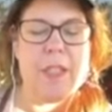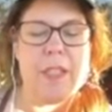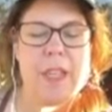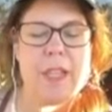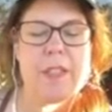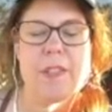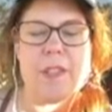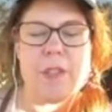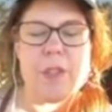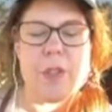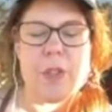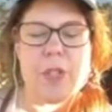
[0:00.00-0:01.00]
Yes, this
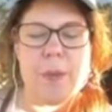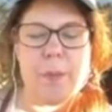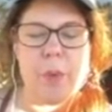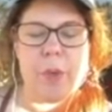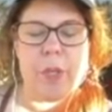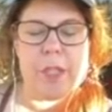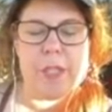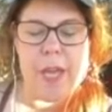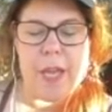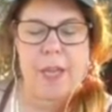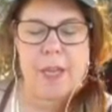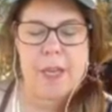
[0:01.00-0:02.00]
is your temporary
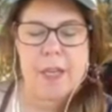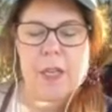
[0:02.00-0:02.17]
den.